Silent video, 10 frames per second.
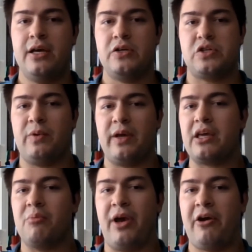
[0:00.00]
So we can
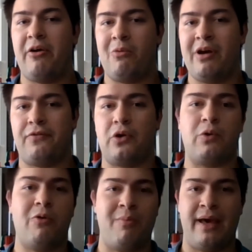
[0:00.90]
compare it with
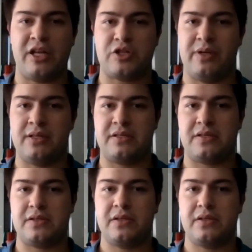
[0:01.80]
grower management